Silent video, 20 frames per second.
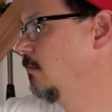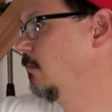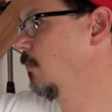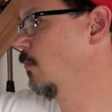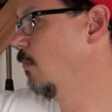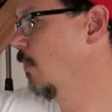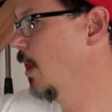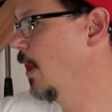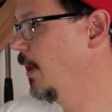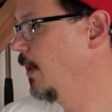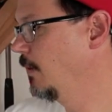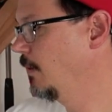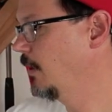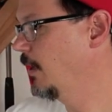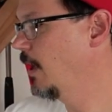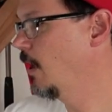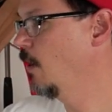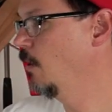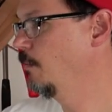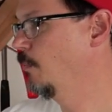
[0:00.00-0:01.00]
right at the
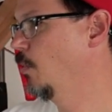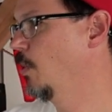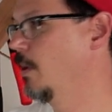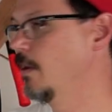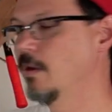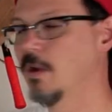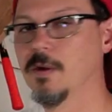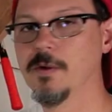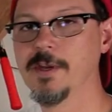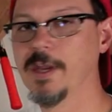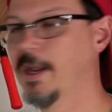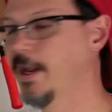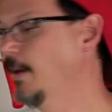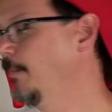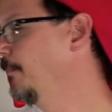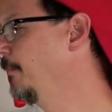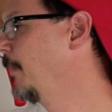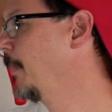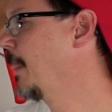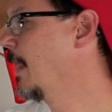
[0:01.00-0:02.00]
output,
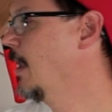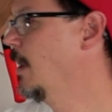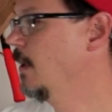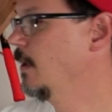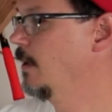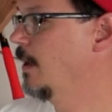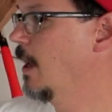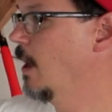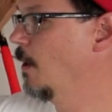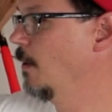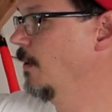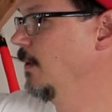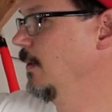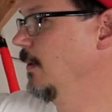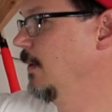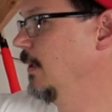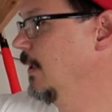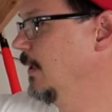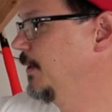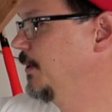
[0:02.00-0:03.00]
okay? Now,
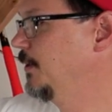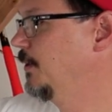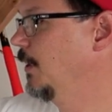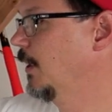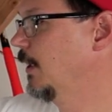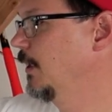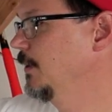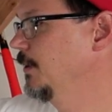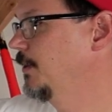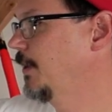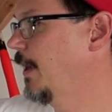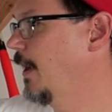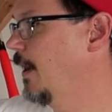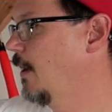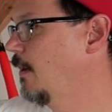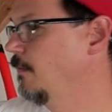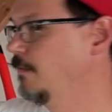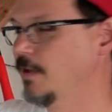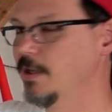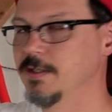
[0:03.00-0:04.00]
this does
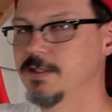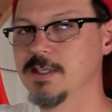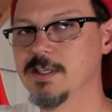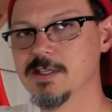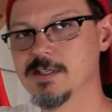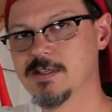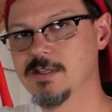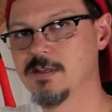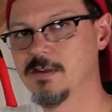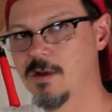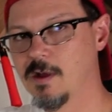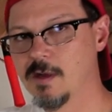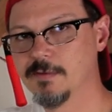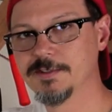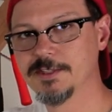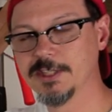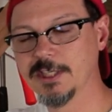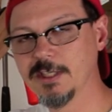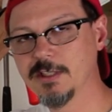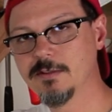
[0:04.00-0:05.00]
have a DC
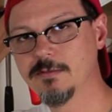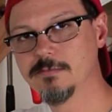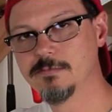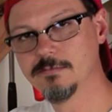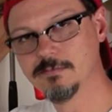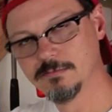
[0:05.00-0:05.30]
offset.